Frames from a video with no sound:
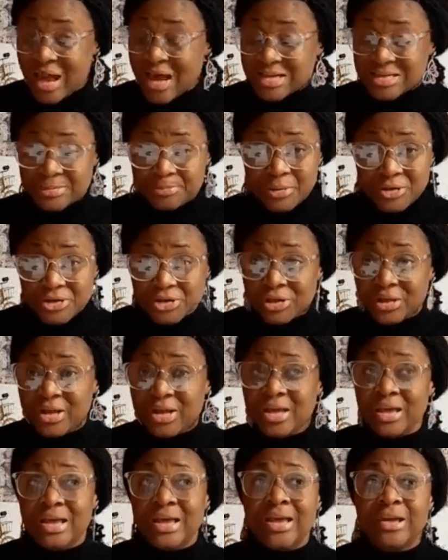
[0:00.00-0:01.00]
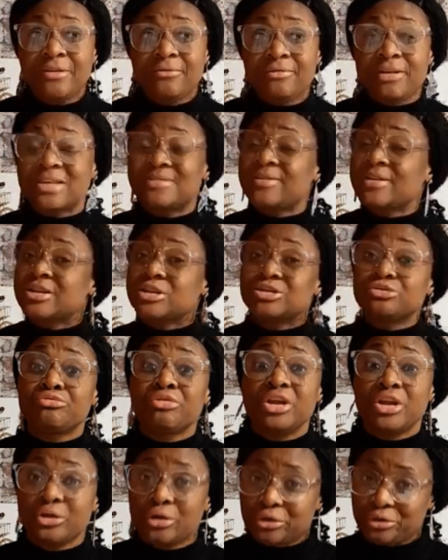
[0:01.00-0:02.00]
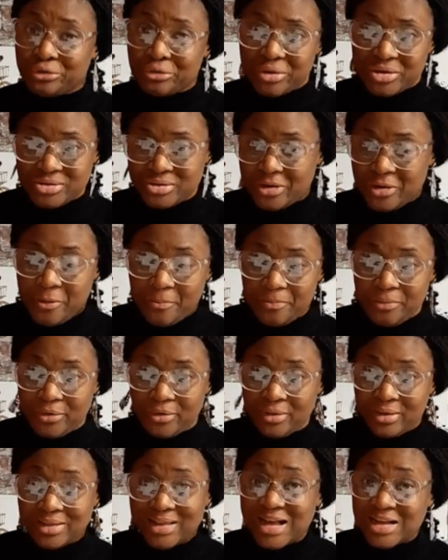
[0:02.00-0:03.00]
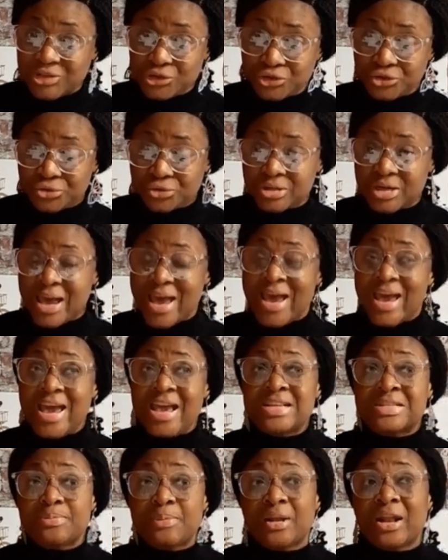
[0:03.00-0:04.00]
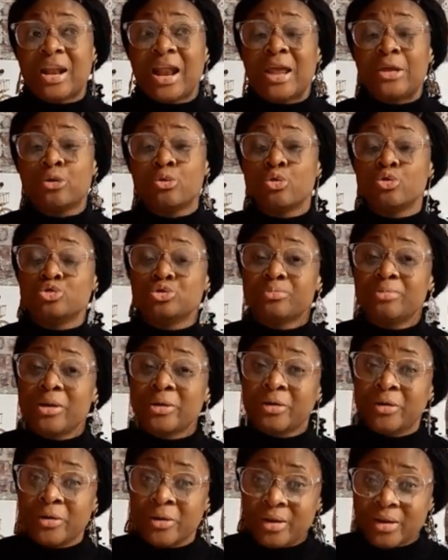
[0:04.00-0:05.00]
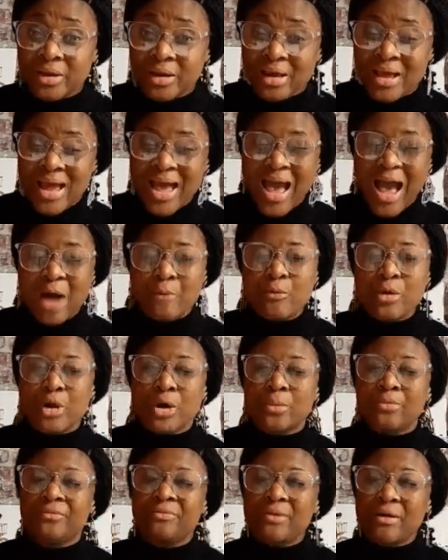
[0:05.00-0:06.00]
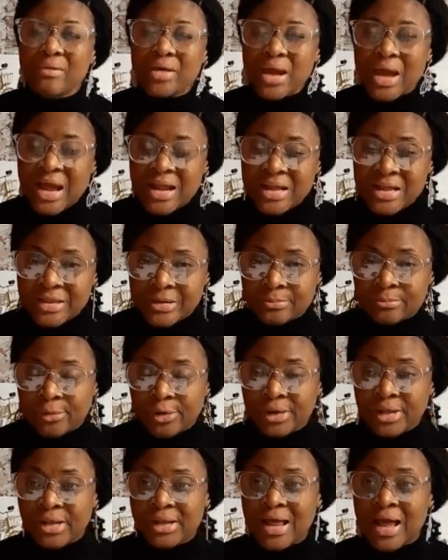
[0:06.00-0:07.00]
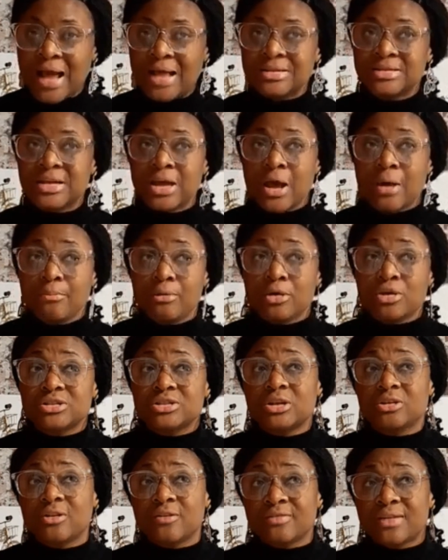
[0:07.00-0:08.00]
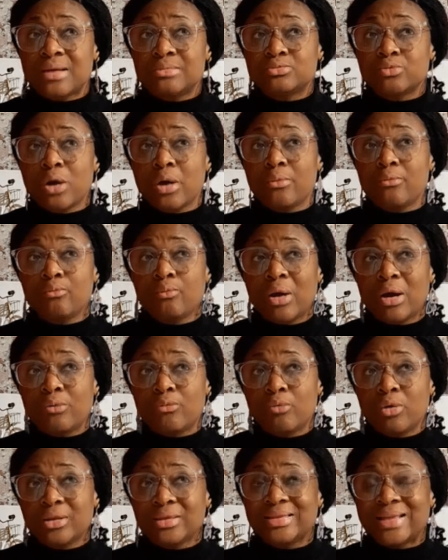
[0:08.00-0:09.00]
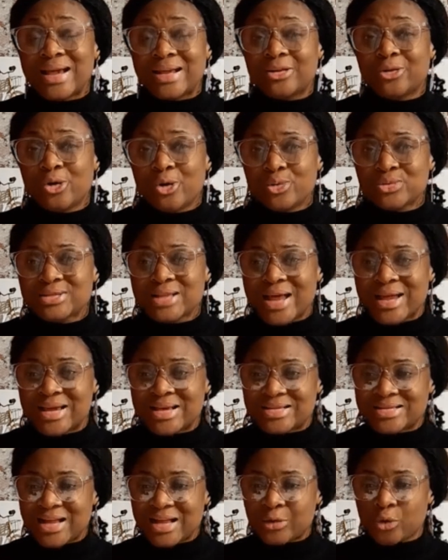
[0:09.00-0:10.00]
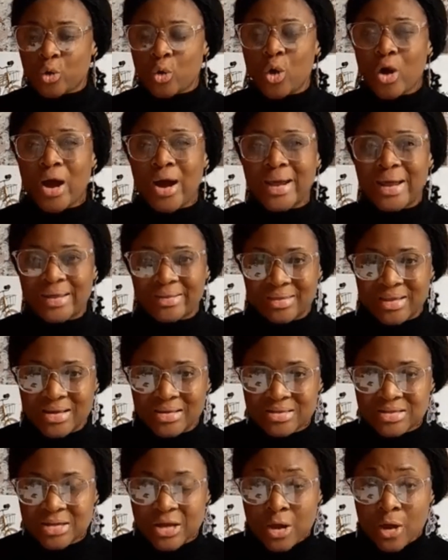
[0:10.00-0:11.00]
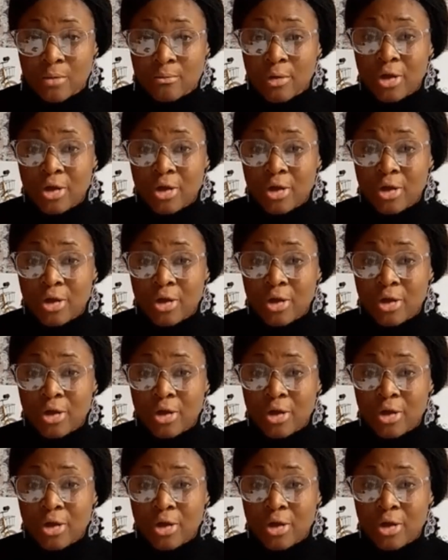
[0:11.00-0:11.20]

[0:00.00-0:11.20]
Especially if, in fact, it's really not going to help you. That's the truth. It's better that you go to bed early and wake up very early in the morning. And because a lot of time, what night owls like is that quietness.